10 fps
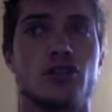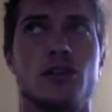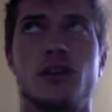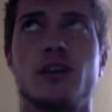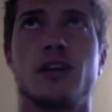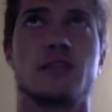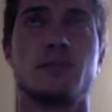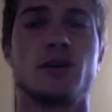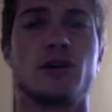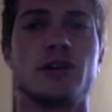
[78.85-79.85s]
the
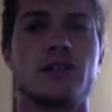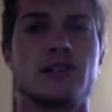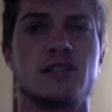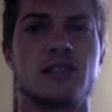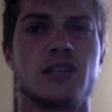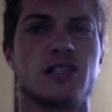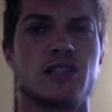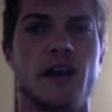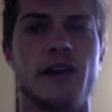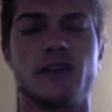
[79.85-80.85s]
experience
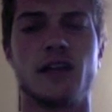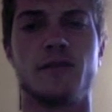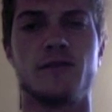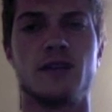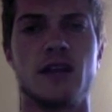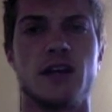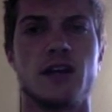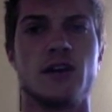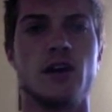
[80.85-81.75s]
slightly if needed.